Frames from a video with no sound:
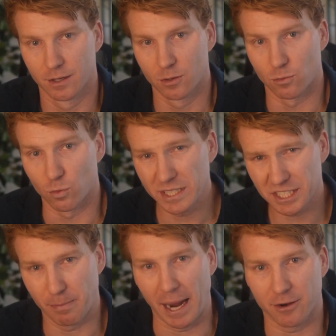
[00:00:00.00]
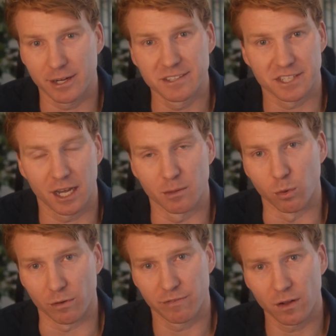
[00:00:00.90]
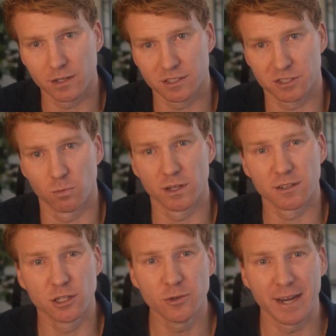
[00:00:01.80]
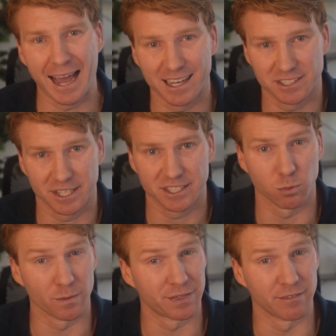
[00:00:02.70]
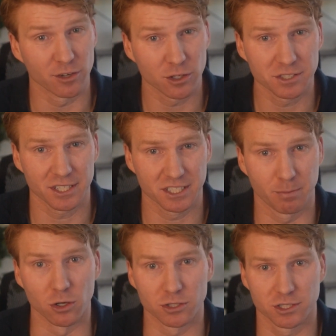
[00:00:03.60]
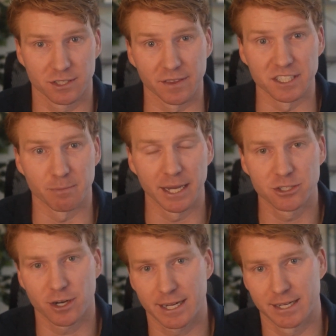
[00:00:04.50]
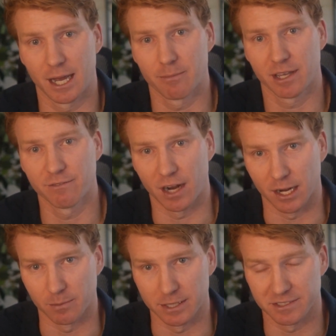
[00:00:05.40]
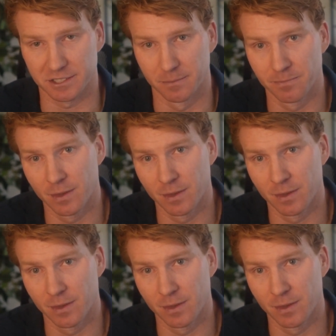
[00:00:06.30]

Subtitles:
Risk parity style portfolios will include assets with diverse exposures to these major economic environments,